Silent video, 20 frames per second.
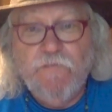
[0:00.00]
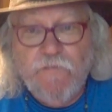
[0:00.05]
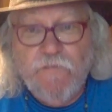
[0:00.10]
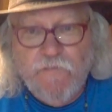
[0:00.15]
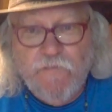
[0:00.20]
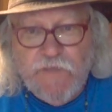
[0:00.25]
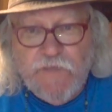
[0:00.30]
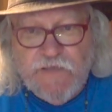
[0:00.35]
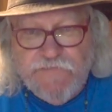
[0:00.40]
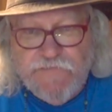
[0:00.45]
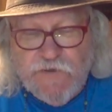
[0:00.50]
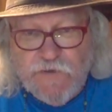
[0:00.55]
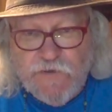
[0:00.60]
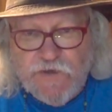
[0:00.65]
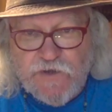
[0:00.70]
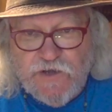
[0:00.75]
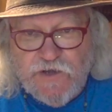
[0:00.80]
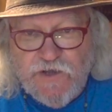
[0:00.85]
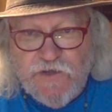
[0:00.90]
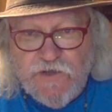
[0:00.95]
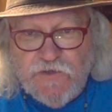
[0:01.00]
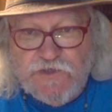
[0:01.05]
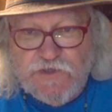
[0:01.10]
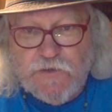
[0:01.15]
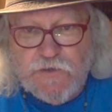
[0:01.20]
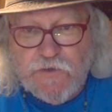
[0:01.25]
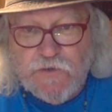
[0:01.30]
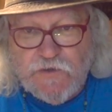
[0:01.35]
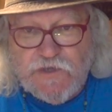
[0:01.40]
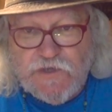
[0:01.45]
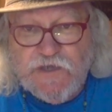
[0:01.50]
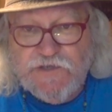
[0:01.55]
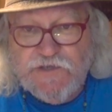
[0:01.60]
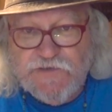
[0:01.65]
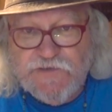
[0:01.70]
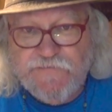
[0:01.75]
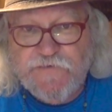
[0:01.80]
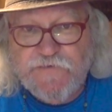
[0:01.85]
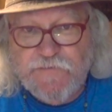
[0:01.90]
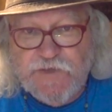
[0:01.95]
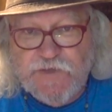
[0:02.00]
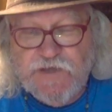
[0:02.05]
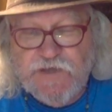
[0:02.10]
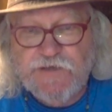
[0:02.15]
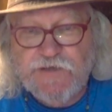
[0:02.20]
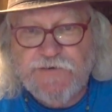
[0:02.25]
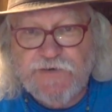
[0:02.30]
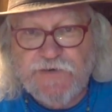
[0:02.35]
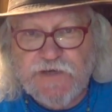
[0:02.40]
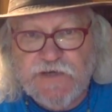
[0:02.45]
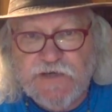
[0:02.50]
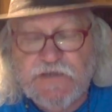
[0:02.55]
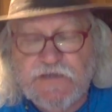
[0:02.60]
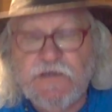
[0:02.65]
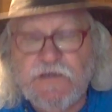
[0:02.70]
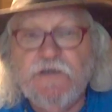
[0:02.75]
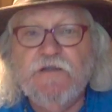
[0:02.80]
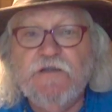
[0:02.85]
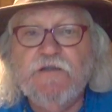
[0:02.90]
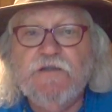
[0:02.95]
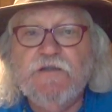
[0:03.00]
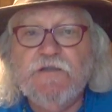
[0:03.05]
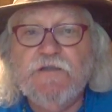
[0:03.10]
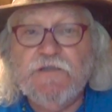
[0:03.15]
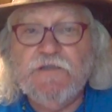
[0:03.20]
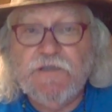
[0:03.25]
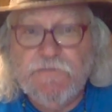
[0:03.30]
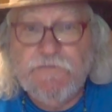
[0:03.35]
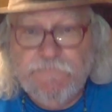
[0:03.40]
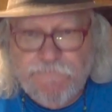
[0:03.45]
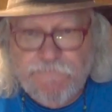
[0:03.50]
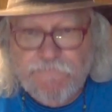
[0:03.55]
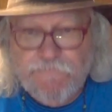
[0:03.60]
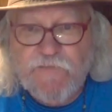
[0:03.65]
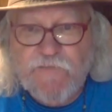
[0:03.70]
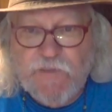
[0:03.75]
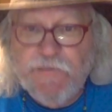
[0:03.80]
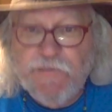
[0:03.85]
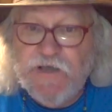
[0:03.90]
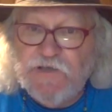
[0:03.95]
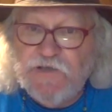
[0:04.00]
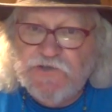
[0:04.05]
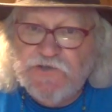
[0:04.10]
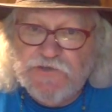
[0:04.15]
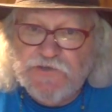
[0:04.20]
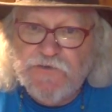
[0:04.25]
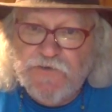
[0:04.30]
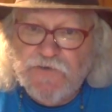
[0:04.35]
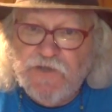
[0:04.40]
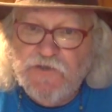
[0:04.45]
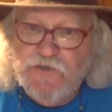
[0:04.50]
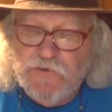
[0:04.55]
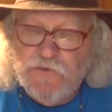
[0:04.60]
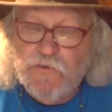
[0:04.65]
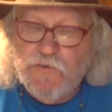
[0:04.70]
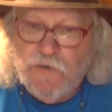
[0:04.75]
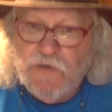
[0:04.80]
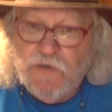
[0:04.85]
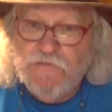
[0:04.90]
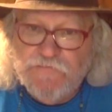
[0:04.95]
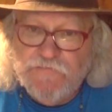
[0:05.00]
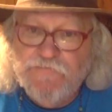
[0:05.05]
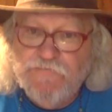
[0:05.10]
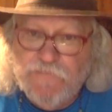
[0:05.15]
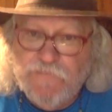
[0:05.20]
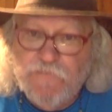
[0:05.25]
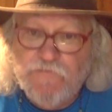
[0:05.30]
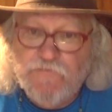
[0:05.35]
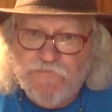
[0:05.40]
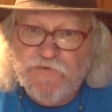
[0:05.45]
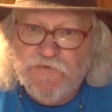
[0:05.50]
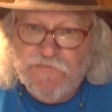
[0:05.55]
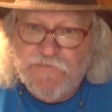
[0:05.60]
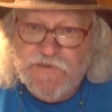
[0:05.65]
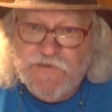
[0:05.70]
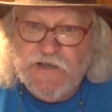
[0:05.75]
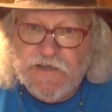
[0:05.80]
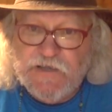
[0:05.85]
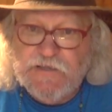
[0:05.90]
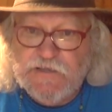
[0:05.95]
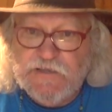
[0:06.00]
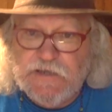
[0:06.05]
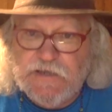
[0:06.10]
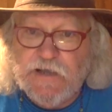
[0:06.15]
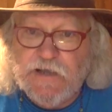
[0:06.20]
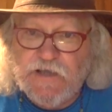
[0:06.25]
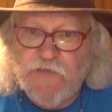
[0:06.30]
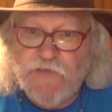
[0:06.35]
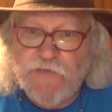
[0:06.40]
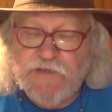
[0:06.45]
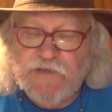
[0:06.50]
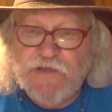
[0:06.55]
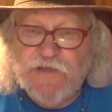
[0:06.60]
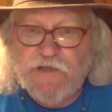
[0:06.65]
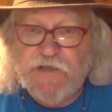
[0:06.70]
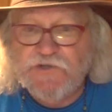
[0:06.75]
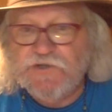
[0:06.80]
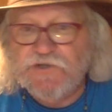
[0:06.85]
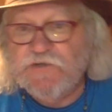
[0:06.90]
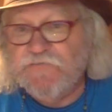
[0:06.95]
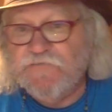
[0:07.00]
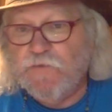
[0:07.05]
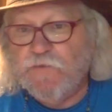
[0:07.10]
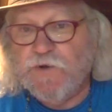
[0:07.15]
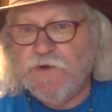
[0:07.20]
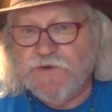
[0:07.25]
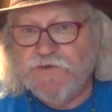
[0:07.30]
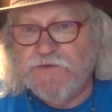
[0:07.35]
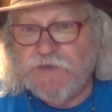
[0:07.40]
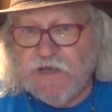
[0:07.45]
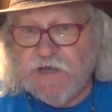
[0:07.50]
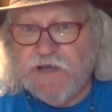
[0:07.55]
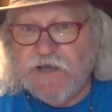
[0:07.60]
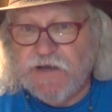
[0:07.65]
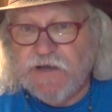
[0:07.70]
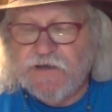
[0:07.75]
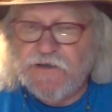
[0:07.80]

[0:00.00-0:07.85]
If you're going to use a quotation from the internet, make sure that you provide the documentation of where you got it.